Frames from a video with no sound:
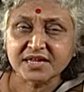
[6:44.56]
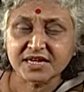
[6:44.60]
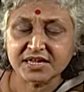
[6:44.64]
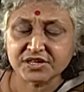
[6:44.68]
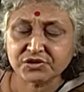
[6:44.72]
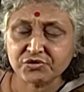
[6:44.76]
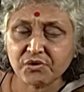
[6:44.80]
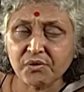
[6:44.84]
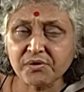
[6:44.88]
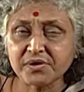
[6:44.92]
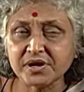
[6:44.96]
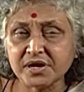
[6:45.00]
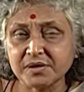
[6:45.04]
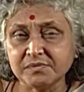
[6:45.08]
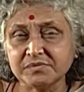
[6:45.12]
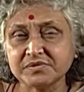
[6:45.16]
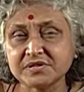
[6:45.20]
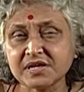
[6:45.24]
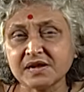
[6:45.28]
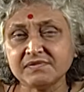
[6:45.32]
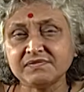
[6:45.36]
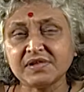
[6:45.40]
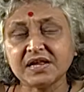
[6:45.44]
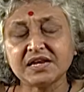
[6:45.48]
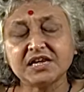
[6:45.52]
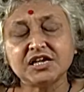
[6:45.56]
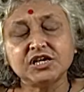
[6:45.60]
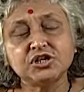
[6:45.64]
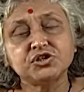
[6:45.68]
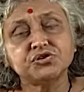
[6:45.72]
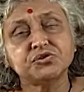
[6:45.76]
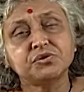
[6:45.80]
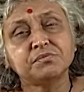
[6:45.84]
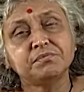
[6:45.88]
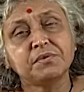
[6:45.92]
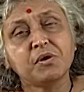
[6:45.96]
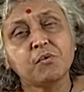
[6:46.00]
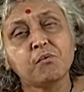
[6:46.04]
told himself that he
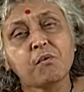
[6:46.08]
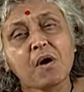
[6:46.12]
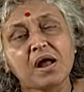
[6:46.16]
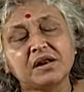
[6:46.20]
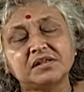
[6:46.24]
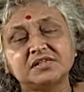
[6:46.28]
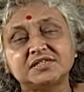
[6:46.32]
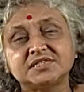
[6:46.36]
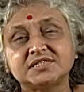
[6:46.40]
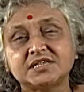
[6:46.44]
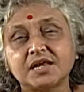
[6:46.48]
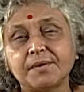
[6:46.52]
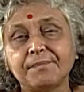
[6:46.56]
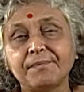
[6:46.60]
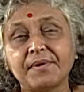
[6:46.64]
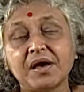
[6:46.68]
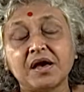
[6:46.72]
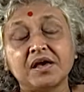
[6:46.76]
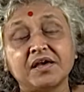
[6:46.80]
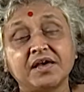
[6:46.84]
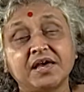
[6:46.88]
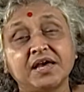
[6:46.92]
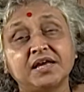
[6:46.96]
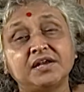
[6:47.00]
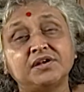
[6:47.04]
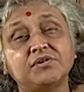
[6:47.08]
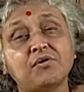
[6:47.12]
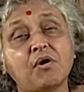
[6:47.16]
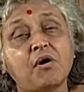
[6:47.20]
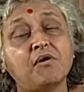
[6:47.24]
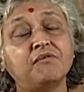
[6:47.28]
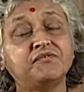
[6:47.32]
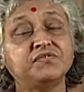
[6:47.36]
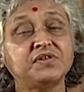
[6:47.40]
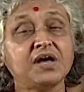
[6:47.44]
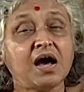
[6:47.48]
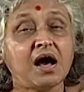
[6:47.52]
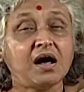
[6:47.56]
should be one step ahead of
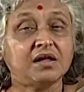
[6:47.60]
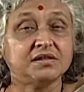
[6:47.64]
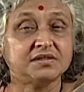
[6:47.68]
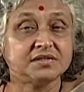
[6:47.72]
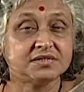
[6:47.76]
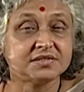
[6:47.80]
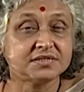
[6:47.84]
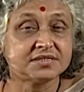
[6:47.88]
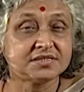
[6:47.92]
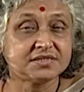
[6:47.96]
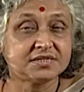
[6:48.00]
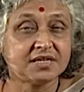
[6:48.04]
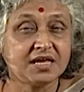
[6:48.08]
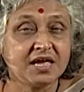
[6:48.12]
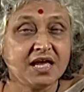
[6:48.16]
the others.